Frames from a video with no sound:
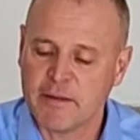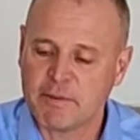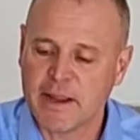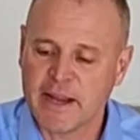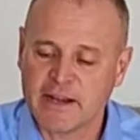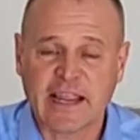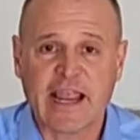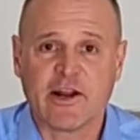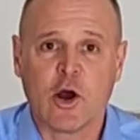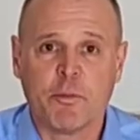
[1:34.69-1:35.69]
paint
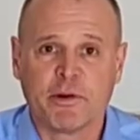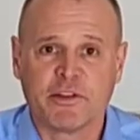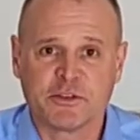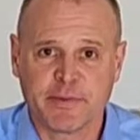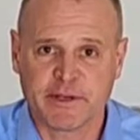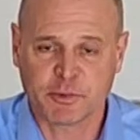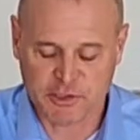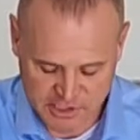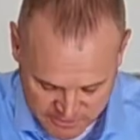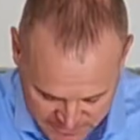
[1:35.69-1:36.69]
can opener that you
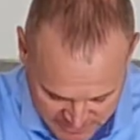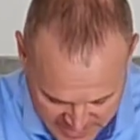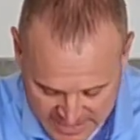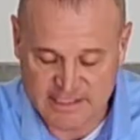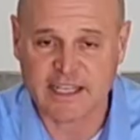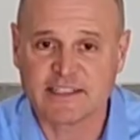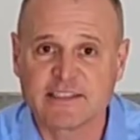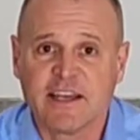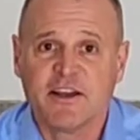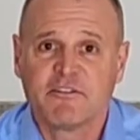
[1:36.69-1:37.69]
purchased for 59 cents
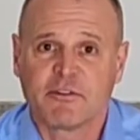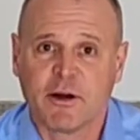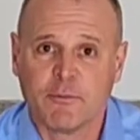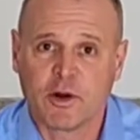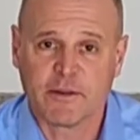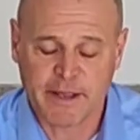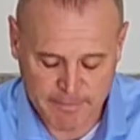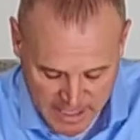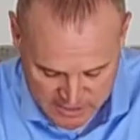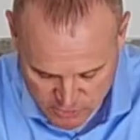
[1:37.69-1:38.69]
from one of the big
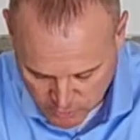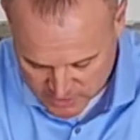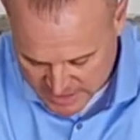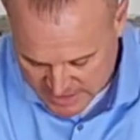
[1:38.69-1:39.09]
box stores.